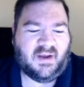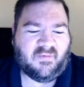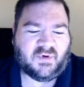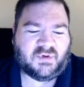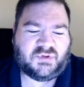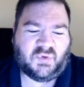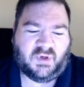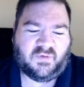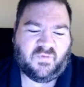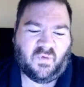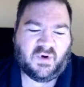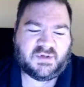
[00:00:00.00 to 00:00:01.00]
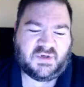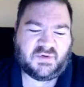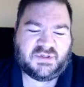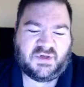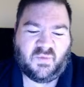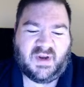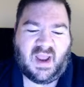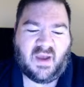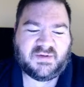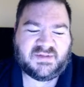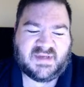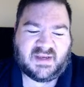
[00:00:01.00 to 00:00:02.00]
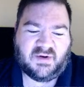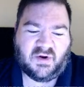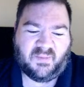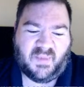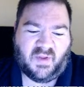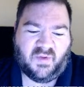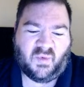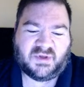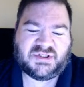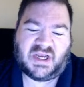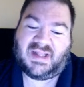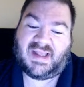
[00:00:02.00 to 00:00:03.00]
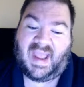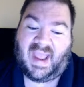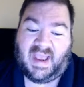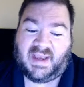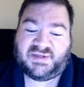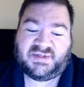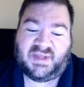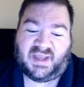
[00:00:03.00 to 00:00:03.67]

Verse 24, so she went out and said to her mother, what shall I ask?